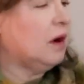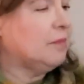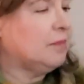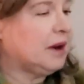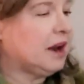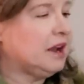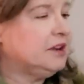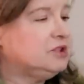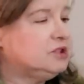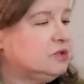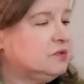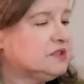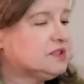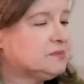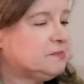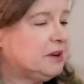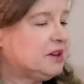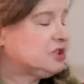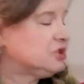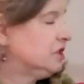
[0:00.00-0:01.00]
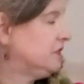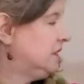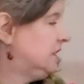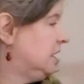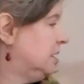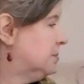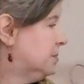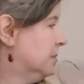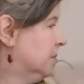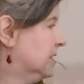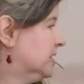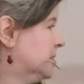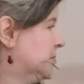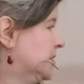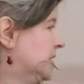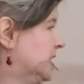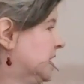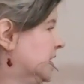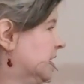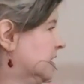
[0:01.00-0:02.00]
but I do especially keep them at the
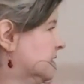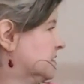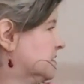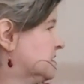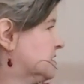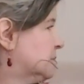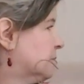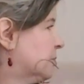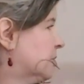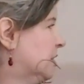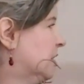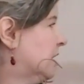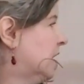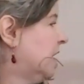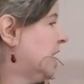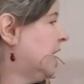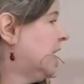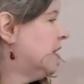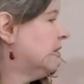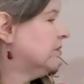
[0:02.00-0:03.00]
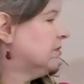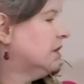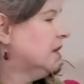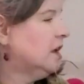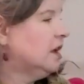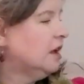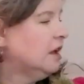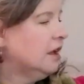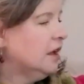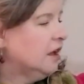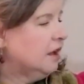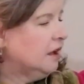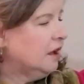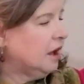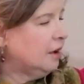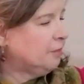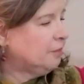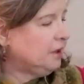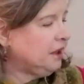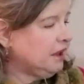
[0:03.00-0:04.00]
beginning of spring. I have
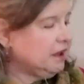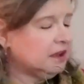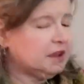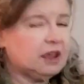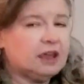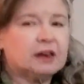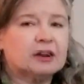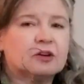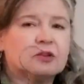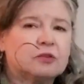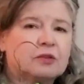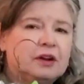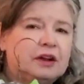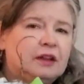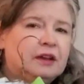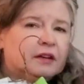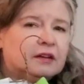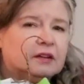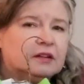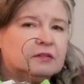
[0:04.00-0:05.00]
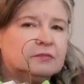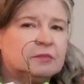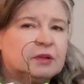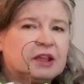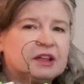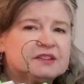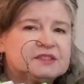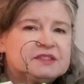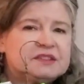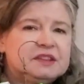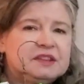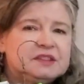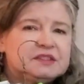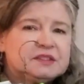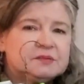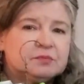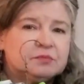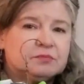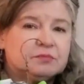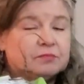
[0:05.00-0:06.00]
a pink and a green because
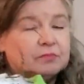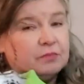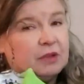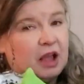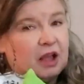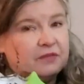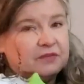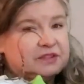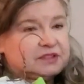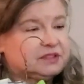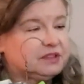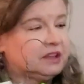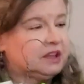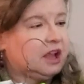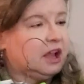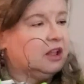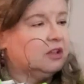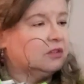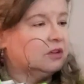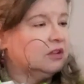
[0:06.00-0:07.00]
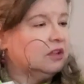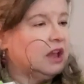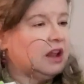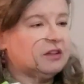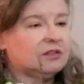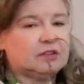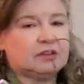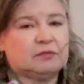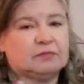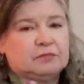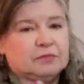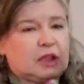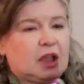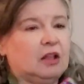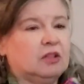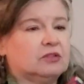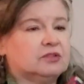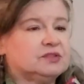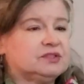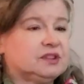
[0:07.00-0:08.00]
these obviously color a lot of the
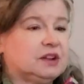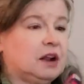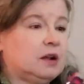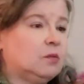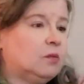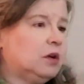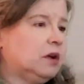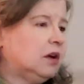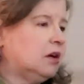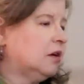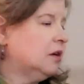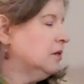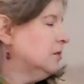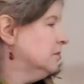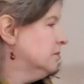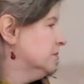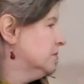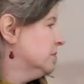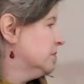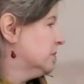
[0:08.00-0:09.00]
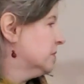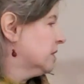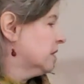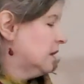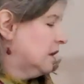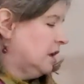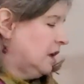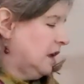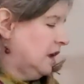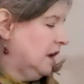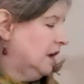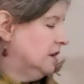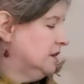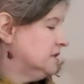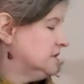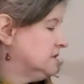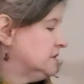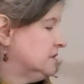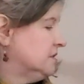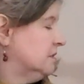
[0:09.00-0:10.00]
colors that I wear.
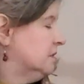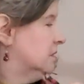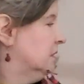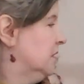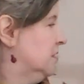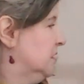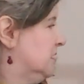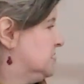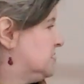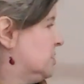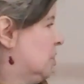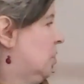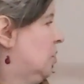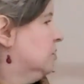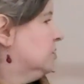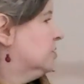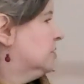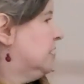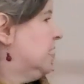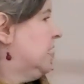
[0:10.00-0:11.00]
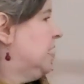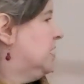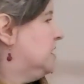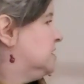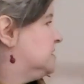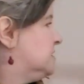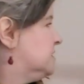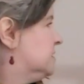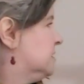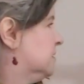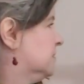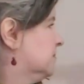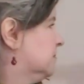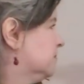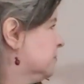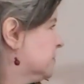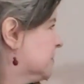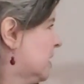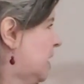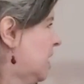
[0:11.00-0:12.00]
And in these colder days,
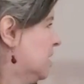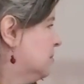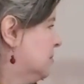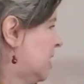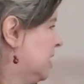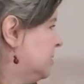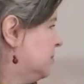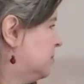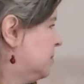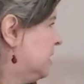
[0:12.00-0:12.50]
I might